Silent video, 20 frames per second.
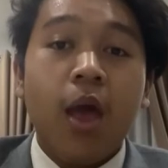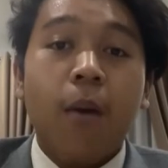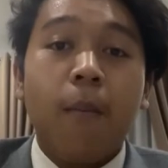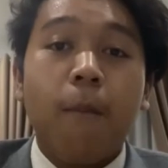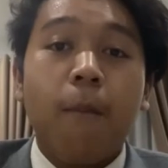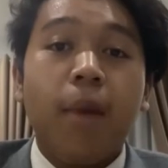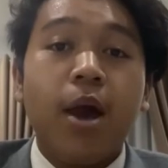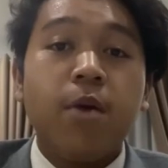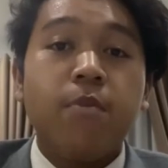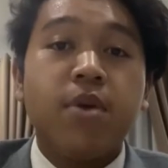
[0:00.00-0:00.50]

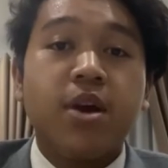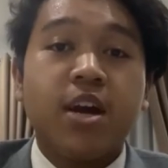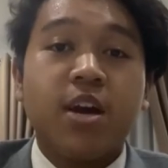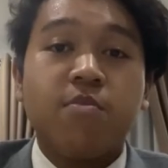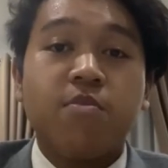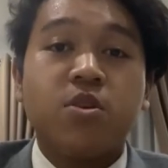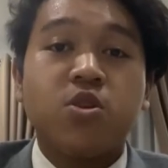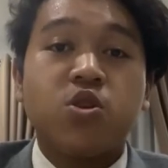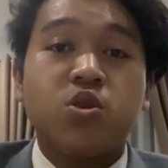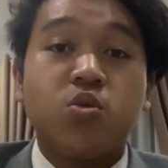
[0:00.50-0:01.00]
By
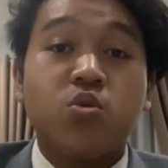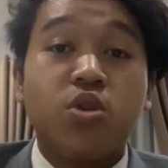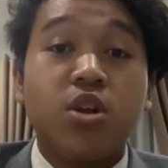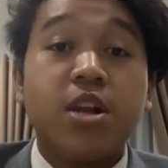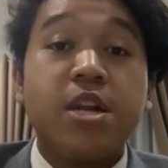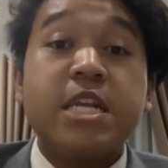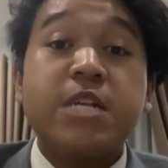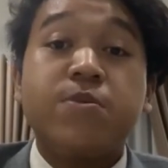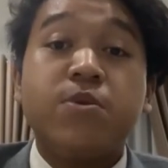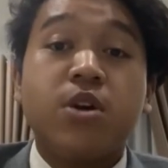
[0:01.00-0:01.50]
becoming
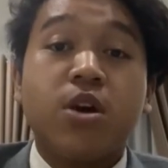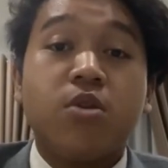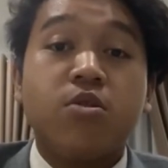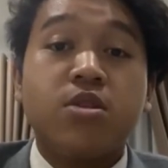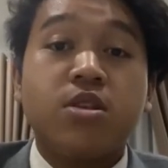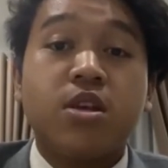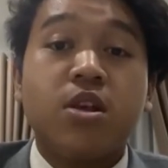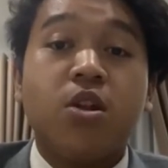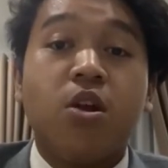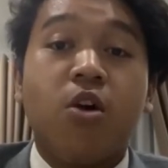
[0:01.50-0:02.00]
Student
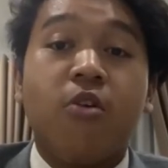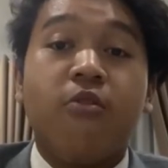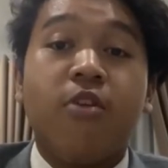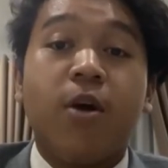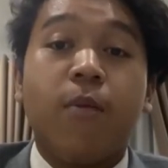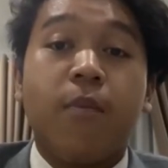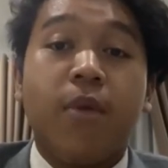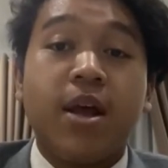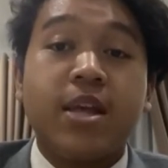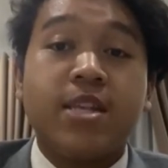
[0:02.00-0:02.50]
Disciplinary Council of
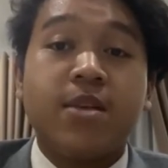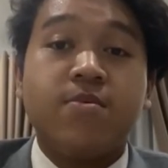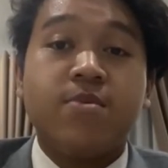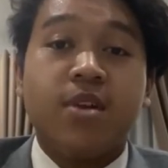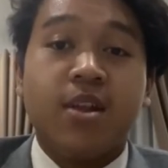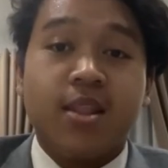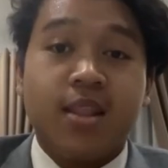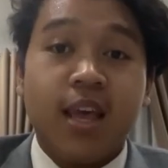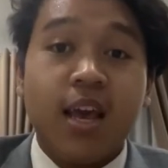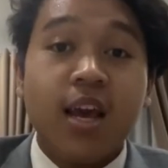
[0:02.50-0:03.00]
MRSM
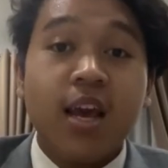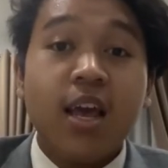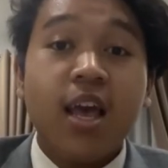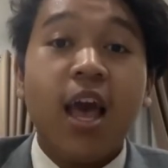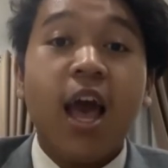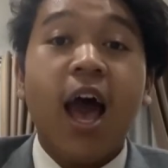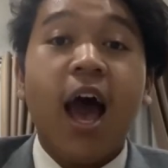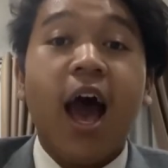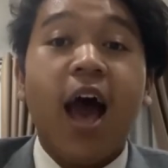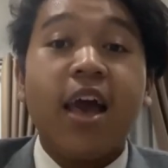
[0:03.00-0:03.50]
Serting,
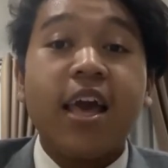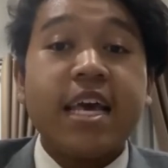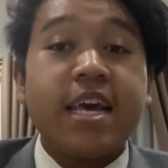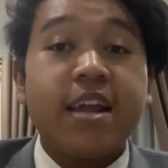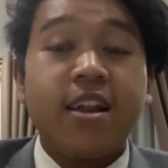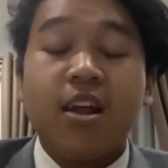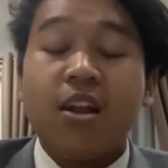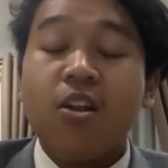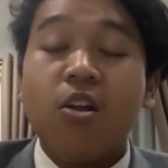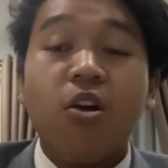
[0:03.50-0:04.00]
I
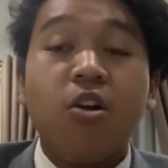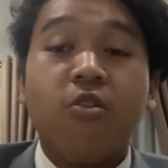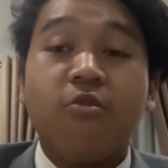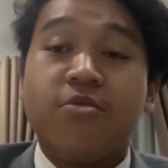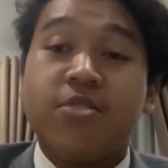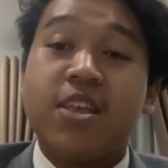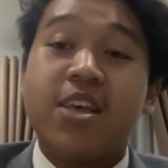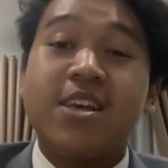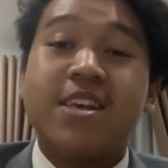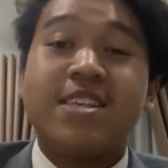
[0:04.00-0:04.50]
gained a lot
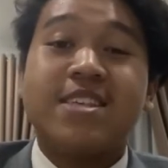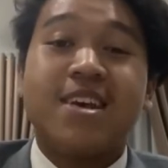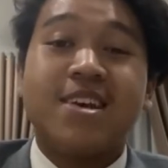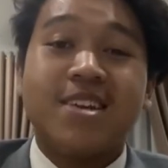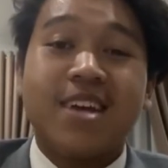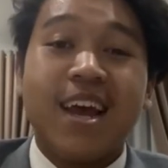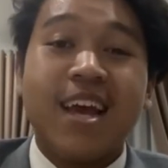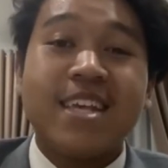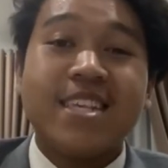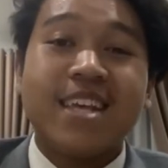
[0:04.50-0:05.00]
of things
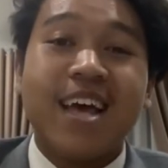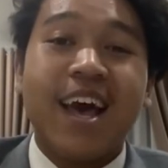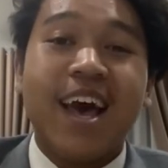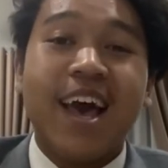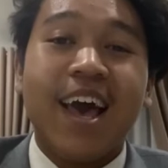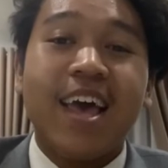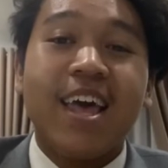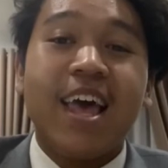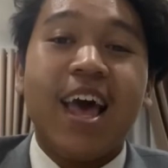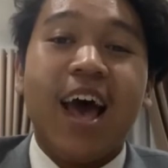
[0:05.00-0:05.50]
such as
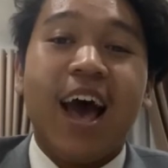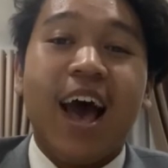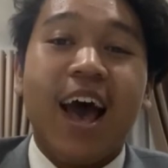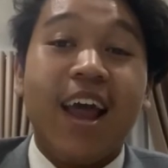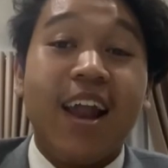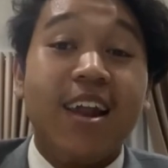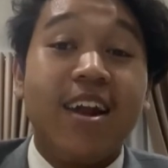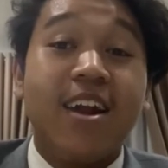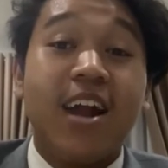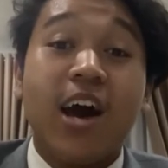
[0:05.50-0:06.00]

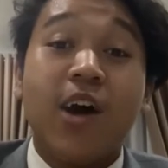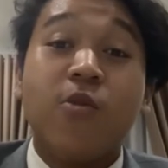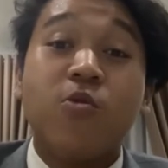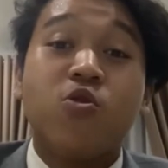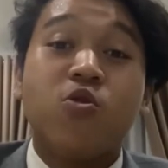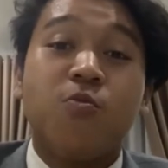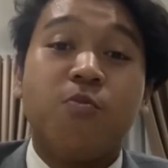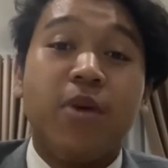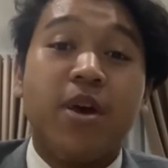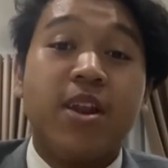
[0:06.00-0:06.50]
I learned how
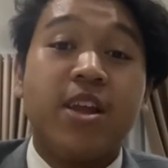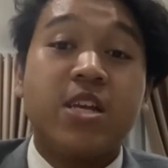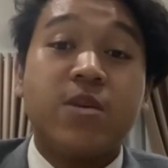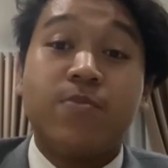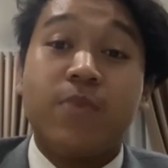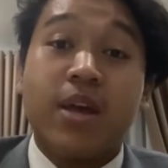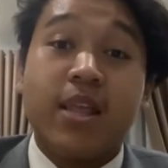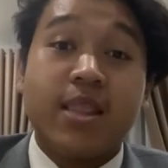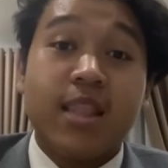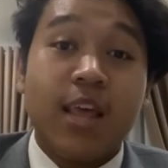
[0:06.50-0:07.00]
to
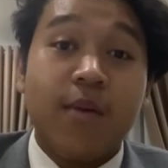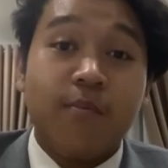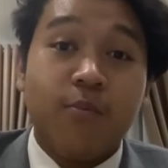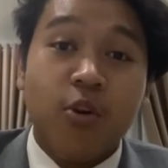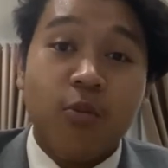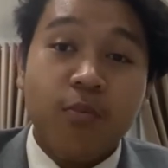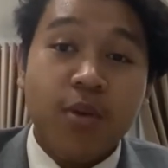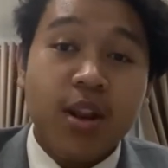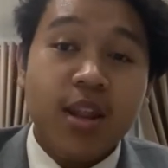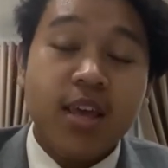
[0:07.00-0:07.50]
manage my time
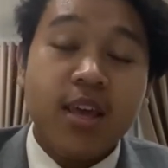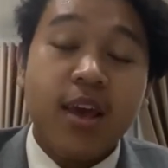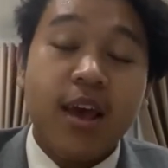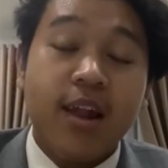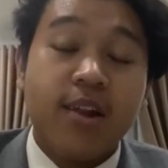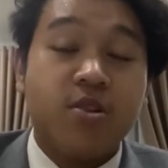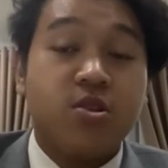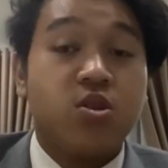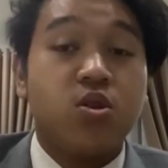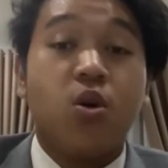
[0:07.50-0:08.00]
properly
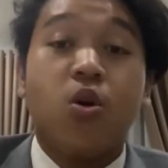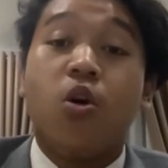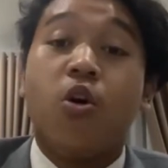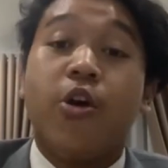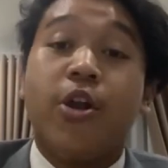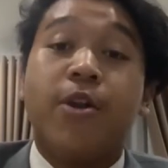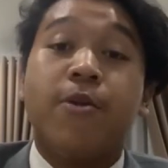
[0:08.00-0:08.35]
and so on.